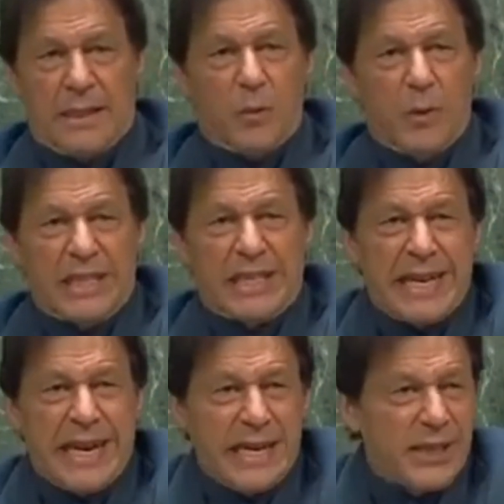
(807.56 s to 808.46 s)
with
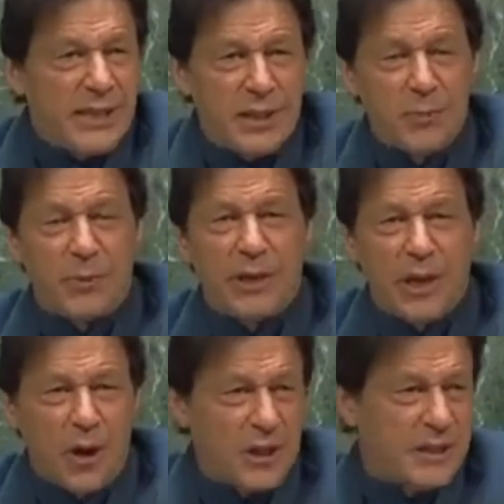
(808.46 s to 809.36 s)
racial
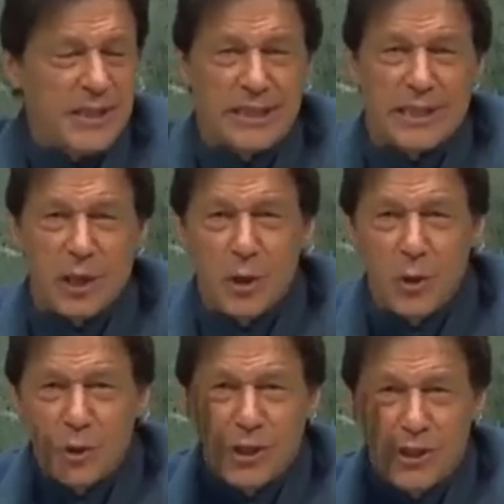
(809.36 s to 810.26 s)
superiority, these
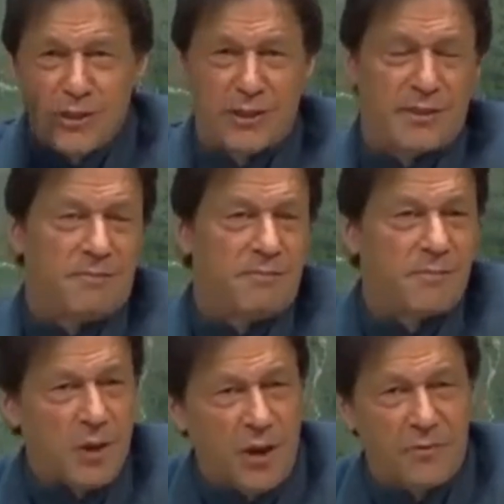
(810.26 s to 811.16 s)
illusions
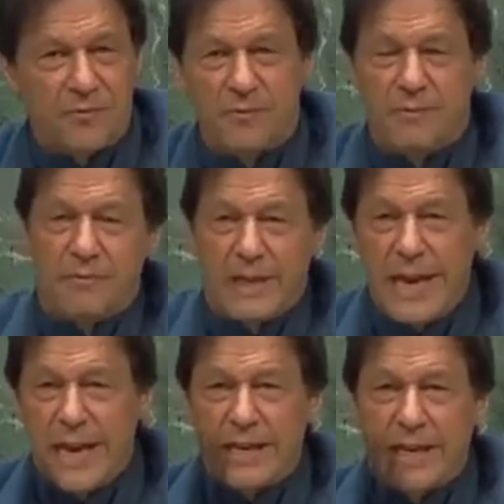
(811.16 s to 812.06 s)
of
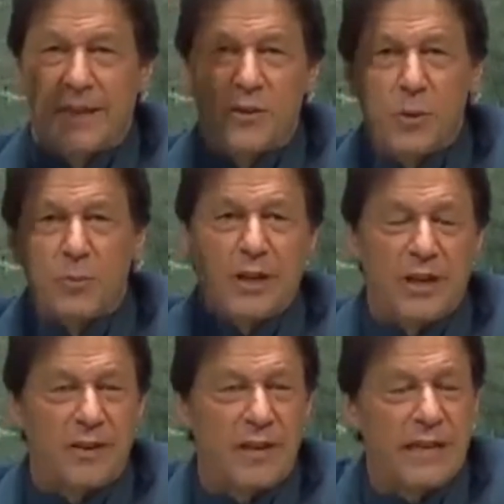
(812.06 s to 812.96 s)
Aryan
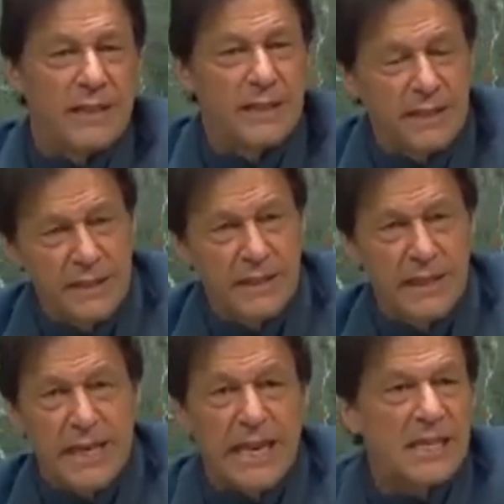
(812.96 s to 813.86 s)
superior race,
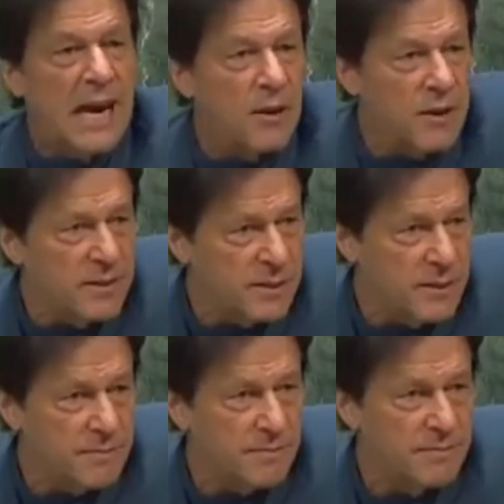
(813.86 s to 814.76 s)
is
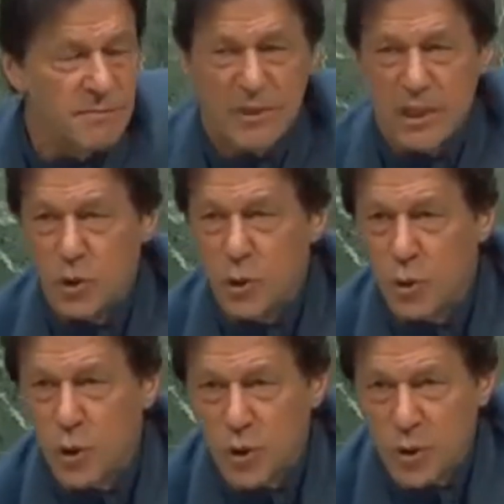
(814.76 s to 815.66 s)
arrogance. The
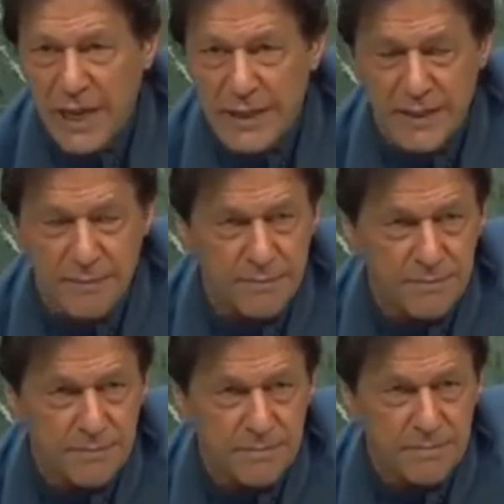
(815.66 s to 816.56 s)
two go together.
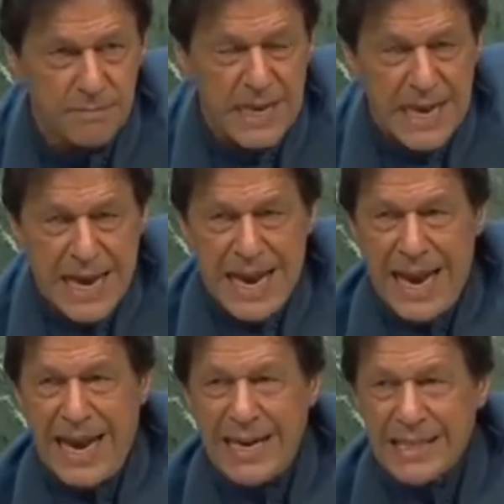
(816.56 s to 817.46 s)

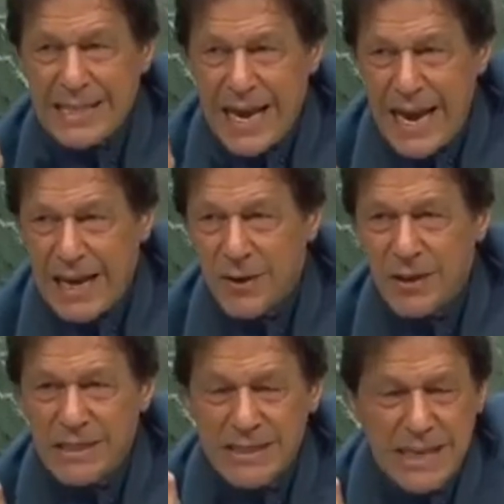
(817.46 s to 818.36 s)
And it's
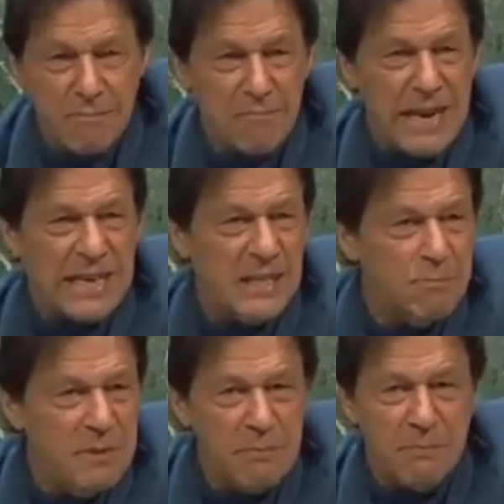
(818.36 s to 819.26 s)
arrogance that makes
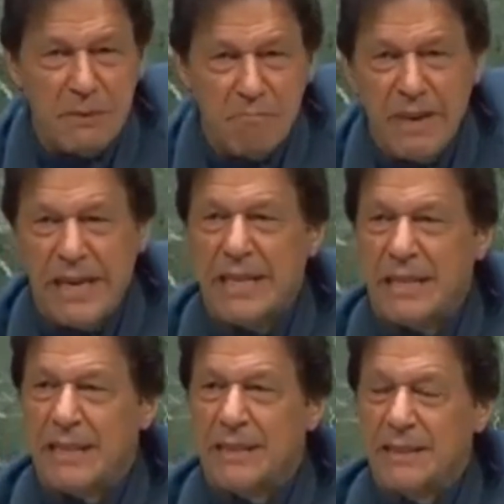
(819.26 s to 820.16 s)
people make
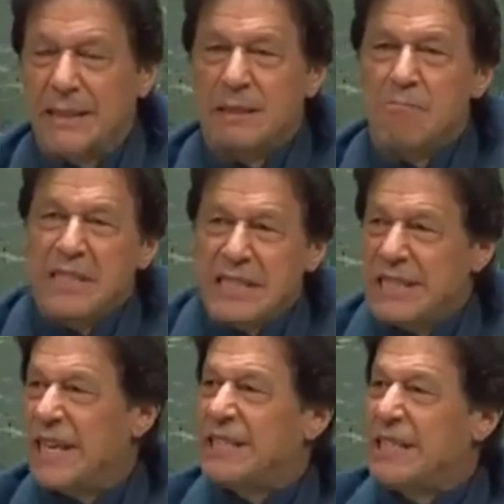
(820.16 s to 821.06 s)

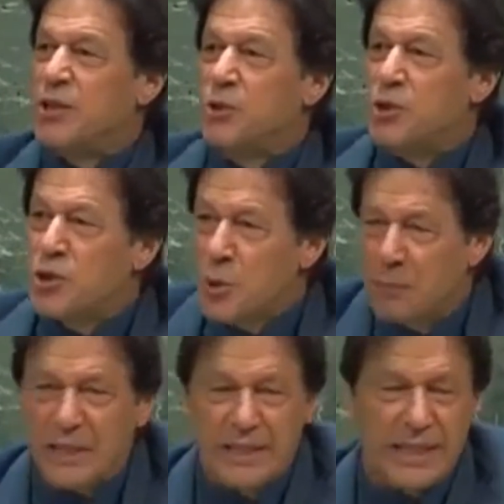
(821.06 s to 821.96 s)
mistakes and do
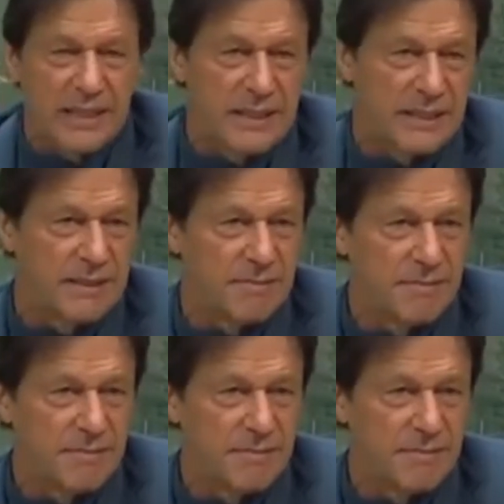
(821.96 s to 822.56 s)
stupid things.